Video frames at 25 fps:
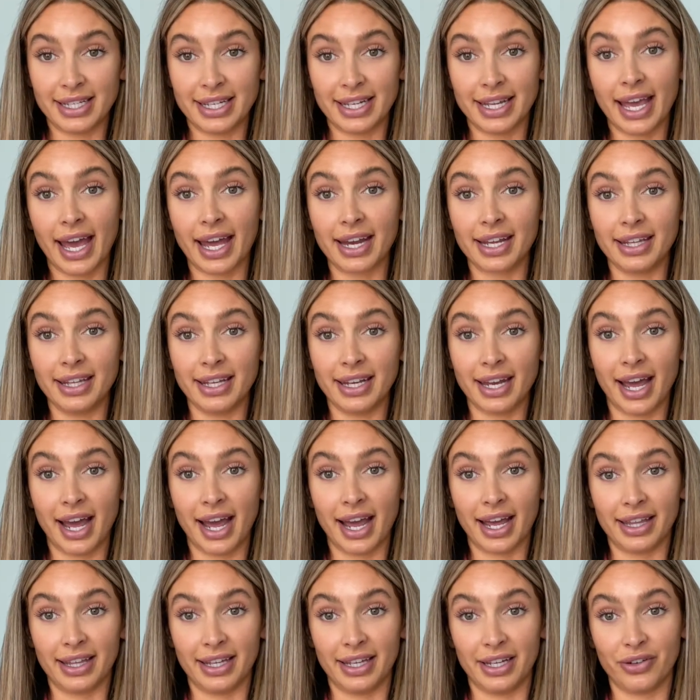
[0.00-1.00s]
to Catalina
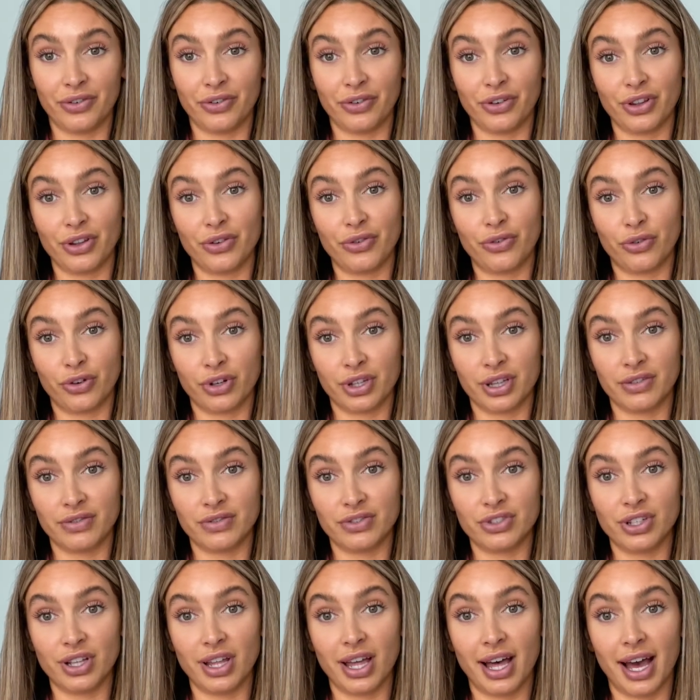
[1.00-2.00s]
Island for the 4th of
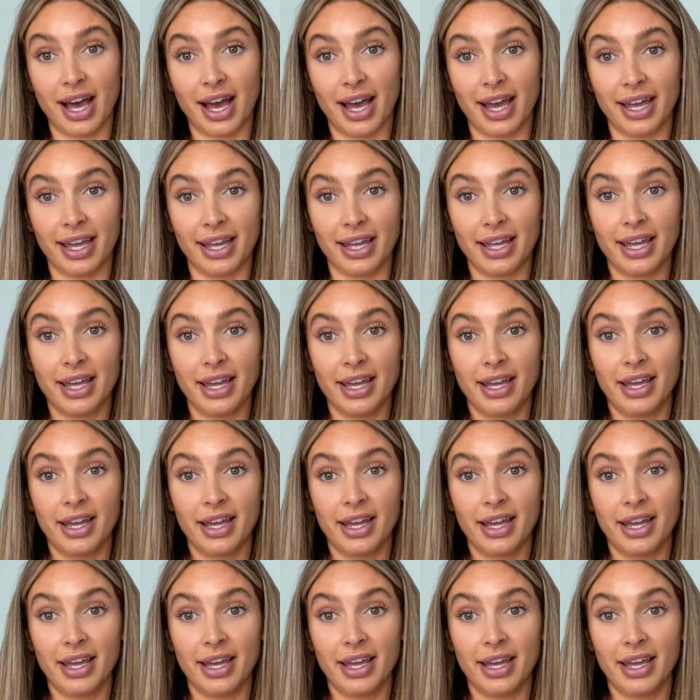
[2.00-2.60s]
July